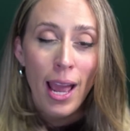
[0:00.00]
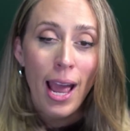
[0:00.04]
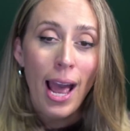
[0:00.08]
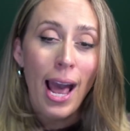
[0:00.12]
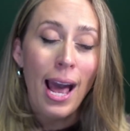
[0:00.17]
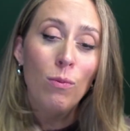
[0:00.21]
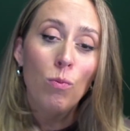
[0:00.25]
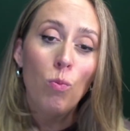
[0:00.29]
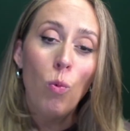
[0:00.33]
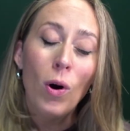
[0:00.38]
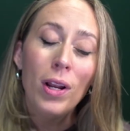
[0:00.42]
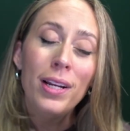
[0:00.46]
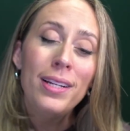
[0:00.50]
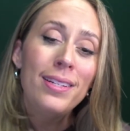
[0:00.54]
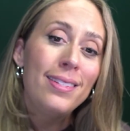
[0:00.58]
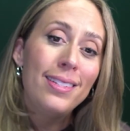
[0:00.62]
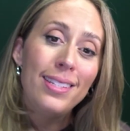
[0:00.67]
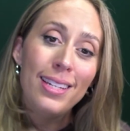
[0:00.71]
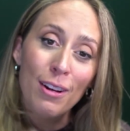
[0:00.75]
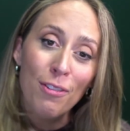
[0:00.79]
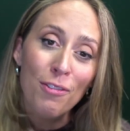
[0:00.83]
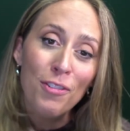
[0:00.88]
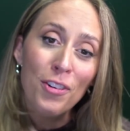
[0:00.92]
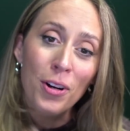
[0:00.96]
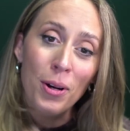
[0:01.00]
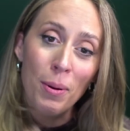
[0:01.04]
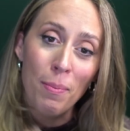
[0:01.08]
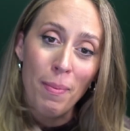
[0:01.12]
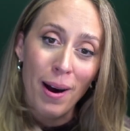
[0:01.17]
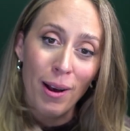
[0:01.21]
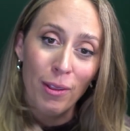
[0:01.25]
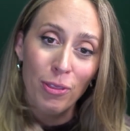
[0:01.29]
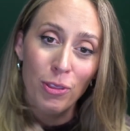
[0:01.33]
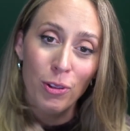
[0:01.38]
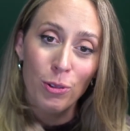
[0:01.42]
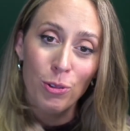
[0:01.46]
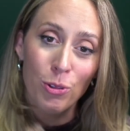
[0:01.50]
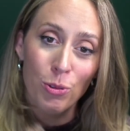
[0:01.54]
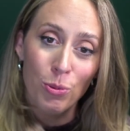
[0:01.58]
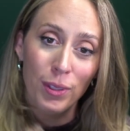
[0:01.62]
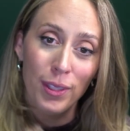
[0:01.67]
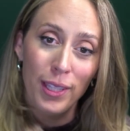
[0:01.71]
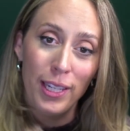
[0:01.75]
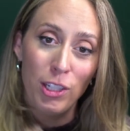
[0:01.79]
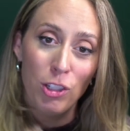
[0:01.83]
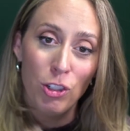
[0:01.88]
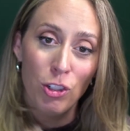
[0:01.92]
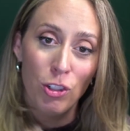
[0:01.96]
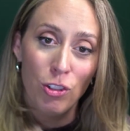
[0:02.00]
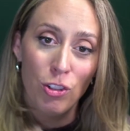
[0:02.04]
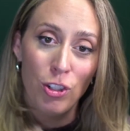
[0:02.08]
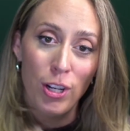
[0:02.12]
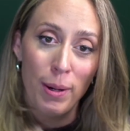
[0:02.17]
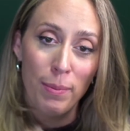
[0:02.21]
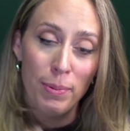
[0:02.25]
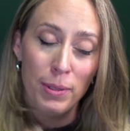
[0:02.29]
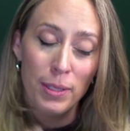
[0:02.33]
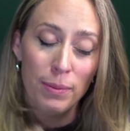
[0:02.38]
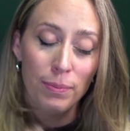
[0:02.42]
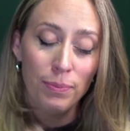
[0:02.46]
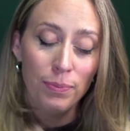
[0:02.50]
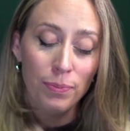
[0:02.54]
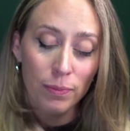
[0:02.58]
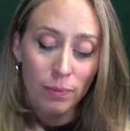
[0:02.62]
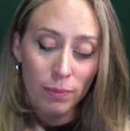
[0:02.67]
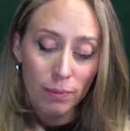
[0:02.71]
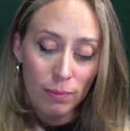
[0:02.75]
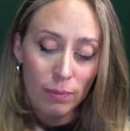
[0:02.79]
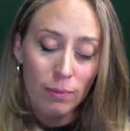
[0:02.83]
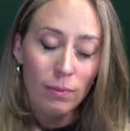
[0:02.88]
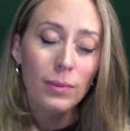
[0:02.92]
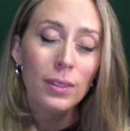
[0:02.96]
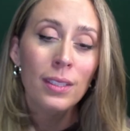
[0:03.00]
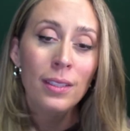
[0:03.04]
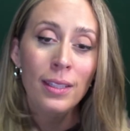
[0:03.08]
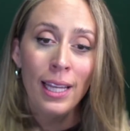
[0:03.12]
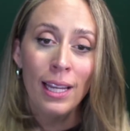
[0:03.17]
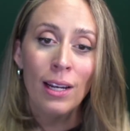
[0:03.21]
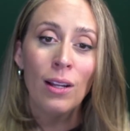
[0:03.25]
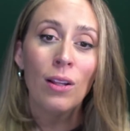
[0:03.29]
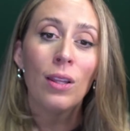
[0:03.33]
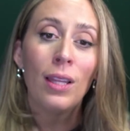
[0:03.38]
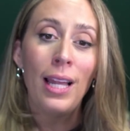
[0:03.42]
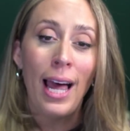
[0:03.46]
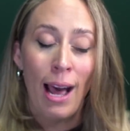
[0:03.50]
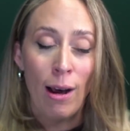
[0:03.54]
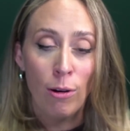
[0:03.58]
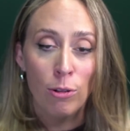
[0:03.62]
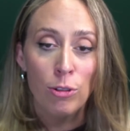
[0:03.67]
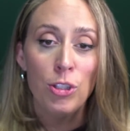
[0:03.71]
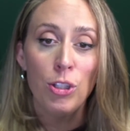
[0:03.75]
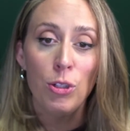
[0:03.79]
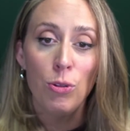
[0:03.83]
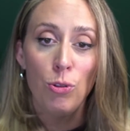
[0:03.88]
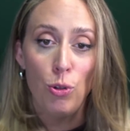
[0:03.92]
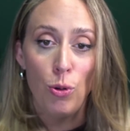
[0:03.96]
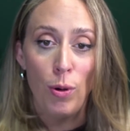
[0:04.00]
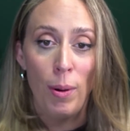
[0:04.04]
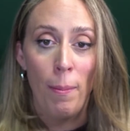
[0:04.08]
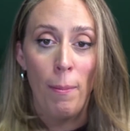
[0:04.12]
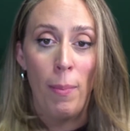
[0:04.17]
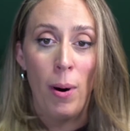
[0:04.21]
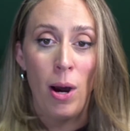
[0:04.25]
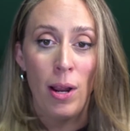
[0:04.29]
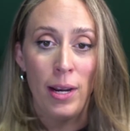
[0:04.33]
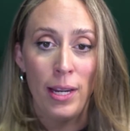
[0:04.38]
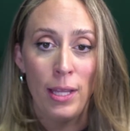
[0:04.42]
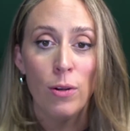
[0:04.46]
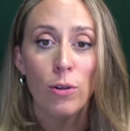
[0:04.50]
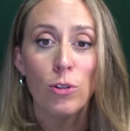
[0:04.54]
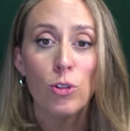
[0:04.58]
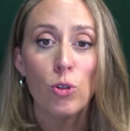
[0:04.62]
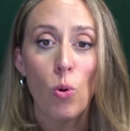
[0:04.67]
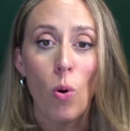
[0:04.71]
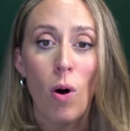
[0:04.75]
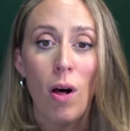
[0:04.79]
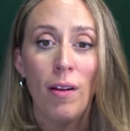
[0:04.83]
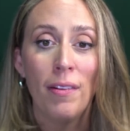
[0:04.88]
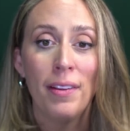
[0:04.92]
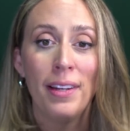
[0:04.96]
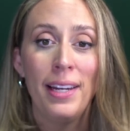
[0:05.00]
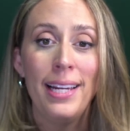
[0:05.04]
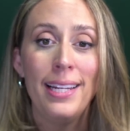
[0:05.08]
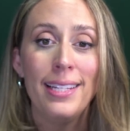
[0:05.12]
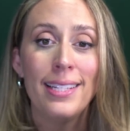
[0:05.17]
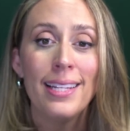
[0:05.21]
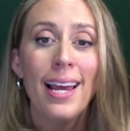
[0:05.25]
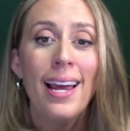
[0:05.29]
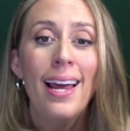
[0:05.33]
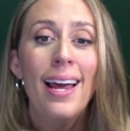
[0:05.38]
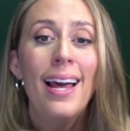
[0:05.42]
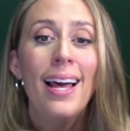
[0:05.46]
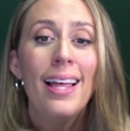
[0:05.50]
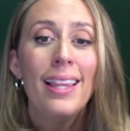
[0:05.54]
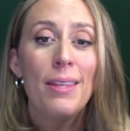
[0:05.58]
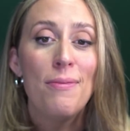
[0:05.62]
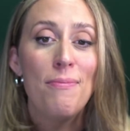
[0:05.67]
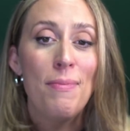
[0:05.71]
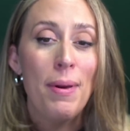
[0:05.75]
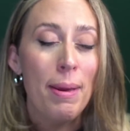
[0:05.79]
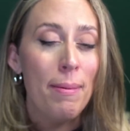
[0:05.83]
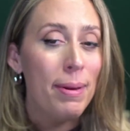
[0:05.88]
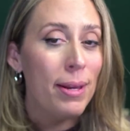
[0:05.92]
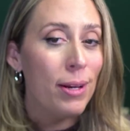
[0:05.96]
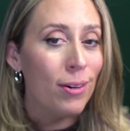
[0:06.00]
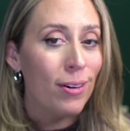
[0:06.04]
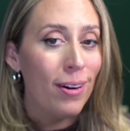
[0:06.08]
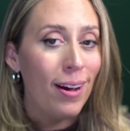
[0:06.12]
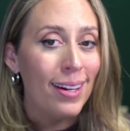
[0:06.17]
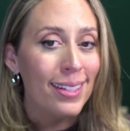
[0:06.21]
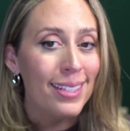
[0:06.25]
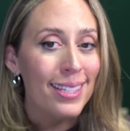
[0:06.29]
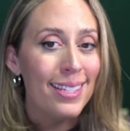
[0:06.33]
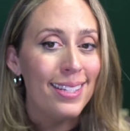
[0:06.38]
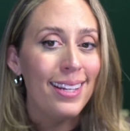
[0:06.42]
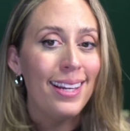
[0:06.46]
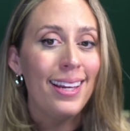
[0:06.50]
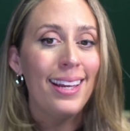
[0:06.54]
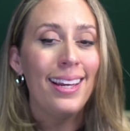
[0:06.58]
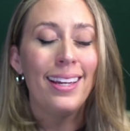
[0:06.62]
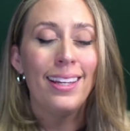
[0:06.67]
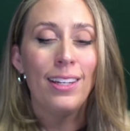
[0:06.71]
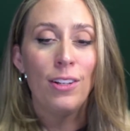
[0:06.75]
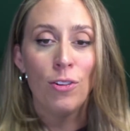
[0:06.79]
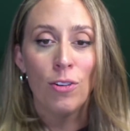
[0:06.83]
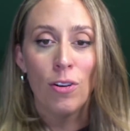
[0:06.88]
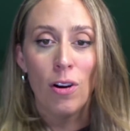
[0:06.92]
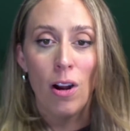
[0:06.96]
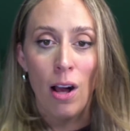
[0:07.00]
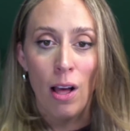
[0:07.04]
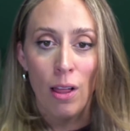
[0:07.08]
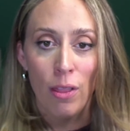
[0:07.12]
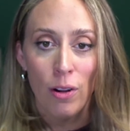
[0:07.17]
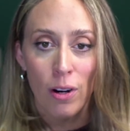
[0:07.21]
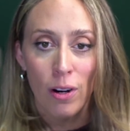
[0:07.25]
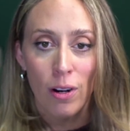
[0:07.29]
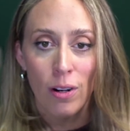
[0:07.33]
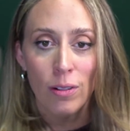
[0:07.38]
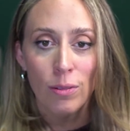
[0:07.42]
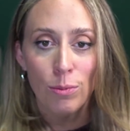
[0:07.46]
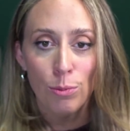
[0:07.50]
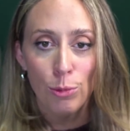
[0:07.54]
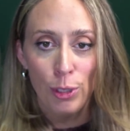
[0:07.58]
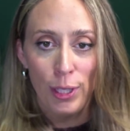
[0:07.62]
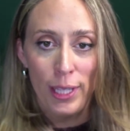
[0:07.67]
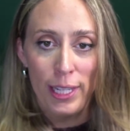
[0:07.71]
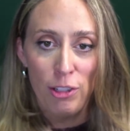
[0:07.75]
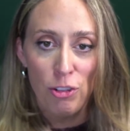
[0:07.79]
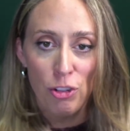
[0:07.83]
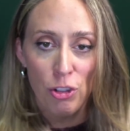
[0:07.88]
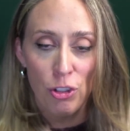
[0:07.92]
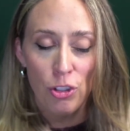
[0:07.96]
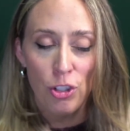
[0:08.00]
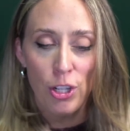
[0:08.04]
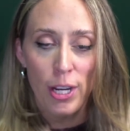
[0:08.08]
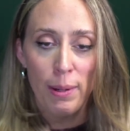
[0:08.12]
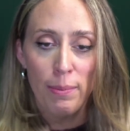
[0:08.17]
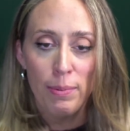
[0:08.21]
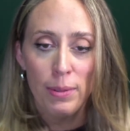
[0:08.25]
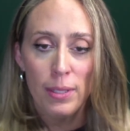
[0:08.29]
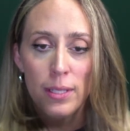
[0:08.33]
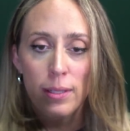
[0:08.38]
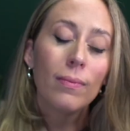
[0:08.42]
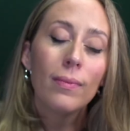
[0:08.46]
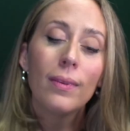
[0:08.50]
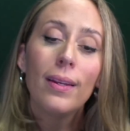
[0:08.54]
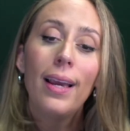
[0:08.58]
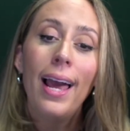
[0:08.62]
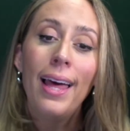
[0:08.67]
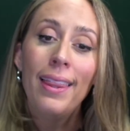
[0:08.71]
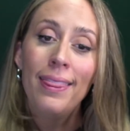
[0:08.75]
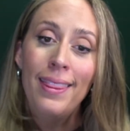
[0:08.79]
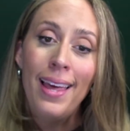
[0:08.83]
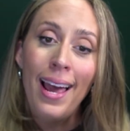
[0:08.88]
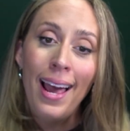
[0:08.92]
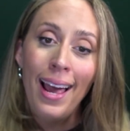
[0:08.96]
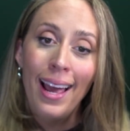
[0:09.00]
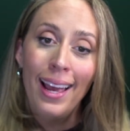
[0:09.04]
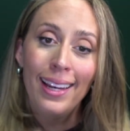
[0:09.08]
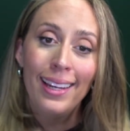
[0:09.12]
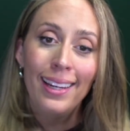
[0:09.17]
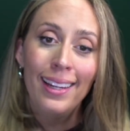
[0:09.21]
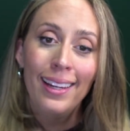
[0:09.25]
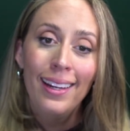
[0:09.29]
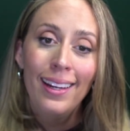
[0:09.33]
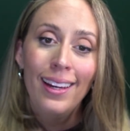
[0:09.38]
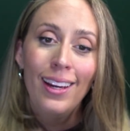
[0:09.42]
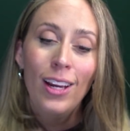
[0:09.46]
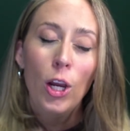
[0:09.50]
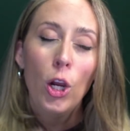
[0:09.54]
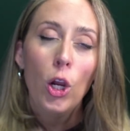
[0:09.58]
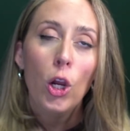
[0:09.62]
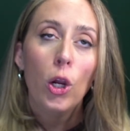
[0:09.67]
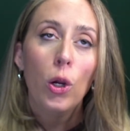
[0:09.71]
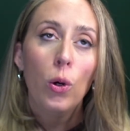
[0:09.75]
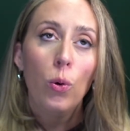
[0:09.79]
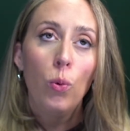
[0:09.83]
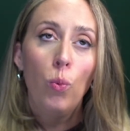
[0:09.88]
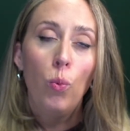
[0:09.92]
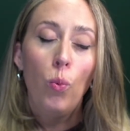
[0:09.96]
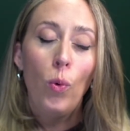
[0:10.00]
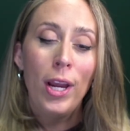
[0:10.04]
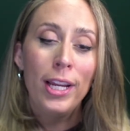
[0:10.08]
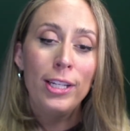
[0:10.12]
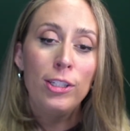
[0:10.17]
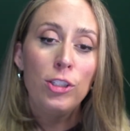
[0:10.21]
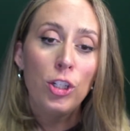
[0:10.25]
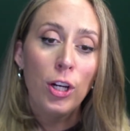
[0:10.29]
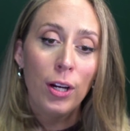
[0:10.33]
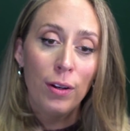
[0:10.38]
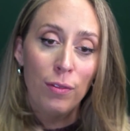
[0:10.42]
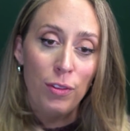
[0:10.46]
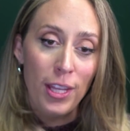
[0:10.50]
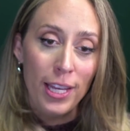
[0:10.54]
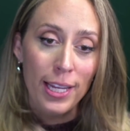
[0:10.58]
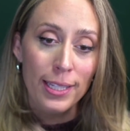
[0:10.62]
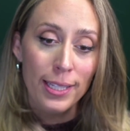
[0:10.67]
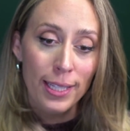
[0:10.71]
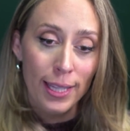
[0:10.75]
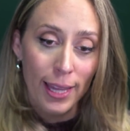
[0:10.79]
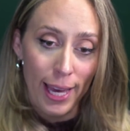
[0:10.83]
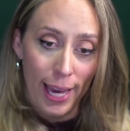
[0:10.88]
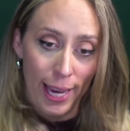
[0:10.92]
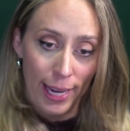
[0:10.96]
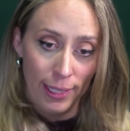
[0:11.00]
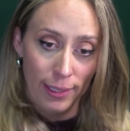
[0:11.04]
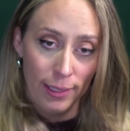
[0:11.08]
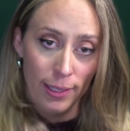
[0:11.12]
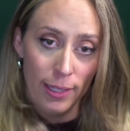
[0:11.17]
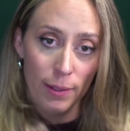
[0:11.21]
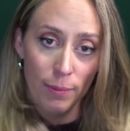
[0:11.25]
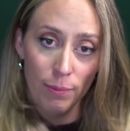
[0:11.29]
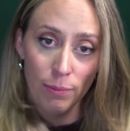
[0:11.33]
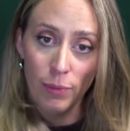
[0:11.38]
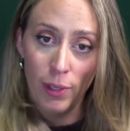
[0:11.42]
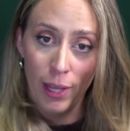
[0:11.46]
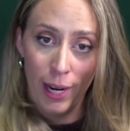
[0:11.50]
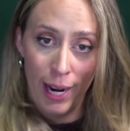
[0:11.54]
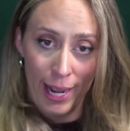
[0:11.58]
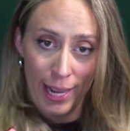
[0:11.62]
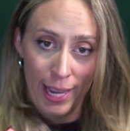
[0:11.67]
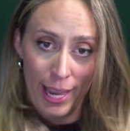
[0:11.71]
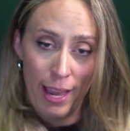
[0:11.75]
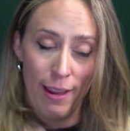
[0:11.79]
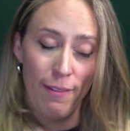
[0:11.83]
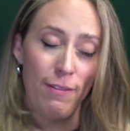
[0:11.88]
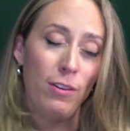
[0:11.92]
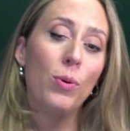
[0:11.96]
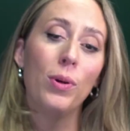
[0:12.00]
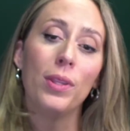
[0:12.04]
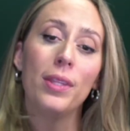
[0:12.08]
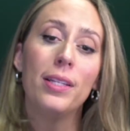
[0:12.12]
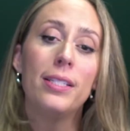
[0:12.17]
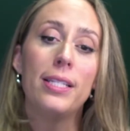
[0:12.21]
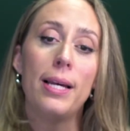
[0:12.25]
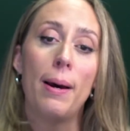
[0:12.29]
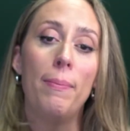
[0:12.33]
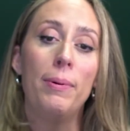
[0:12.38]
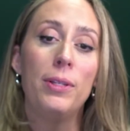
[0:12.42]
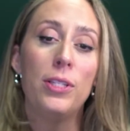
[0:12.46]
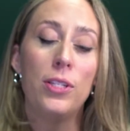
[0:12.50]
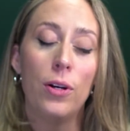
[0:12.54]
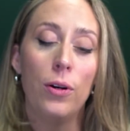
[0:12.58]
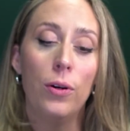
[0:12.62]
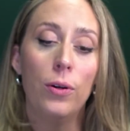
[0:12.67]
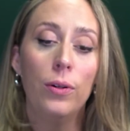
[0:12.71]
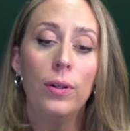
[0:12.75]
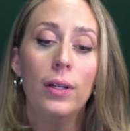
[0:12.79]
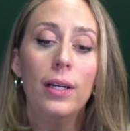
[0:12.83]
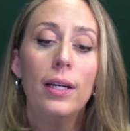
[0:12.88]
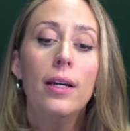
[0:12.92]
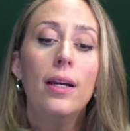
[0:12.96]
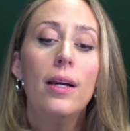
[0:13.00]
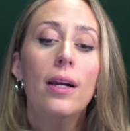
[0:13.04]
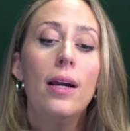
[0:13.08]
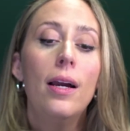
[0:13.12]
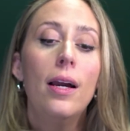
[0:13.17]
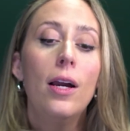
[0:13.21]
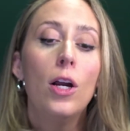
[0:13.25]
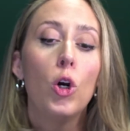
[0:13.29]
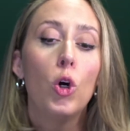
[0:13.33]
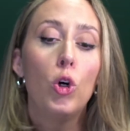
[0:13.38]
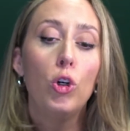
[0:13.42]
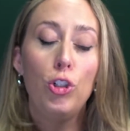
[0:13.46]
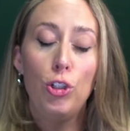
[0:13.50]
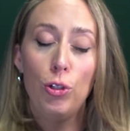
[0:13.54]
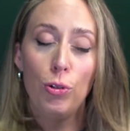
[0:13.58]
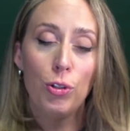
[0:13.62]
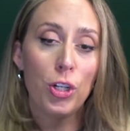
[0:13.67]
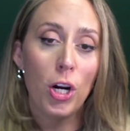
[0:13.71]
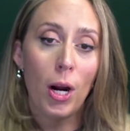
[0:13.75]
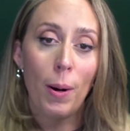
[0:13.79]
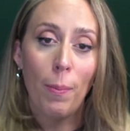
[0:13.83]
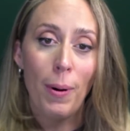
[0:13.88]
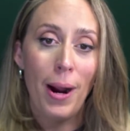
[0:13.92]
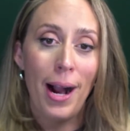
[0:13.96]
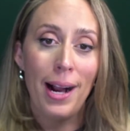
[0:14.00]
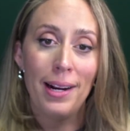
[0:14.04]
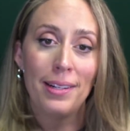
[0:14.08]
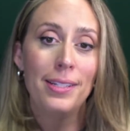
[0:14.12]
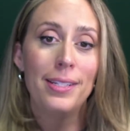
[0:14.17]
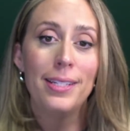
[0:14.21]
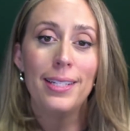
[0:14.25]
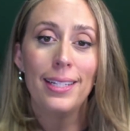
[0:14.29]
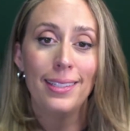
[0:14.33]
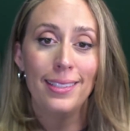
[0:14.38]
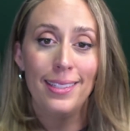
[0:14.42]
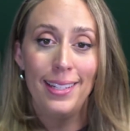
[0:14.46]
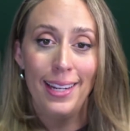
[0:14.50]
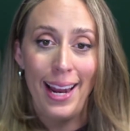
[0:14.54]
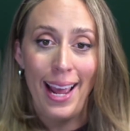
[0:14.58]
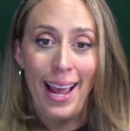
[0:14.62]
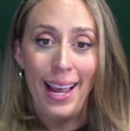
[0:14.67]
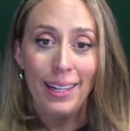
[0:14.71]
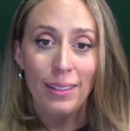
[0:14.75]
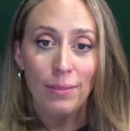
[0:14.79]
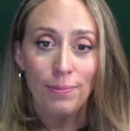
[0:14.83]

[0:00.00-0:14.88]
And what is different about those relationships that allows you to embody those qualities that maybe you're not seeing in your other relationships? And then which of these things that I gave you in this episode could you start practicing today?